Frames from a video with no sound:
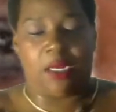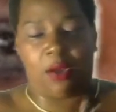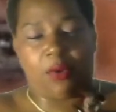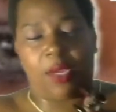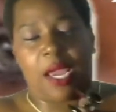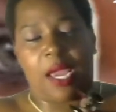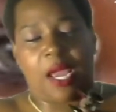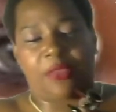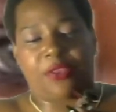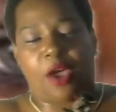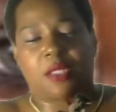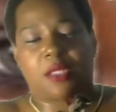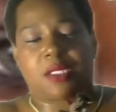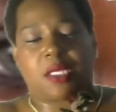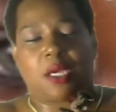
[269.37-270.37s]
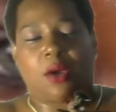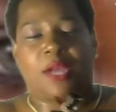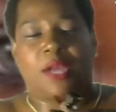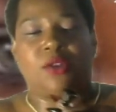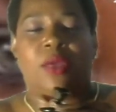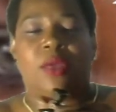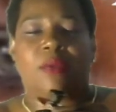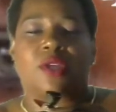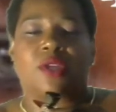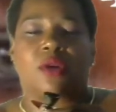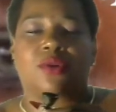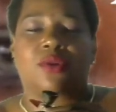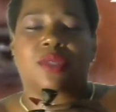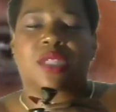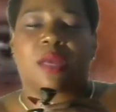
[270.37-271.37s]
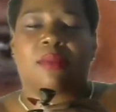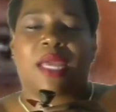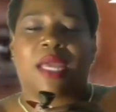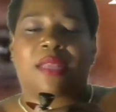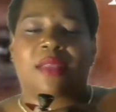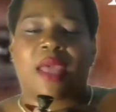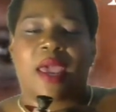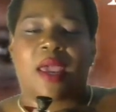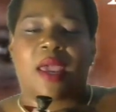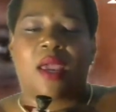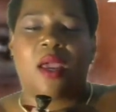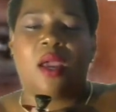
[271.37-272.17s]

Okay, I thought so. I knew they was going to do something like that.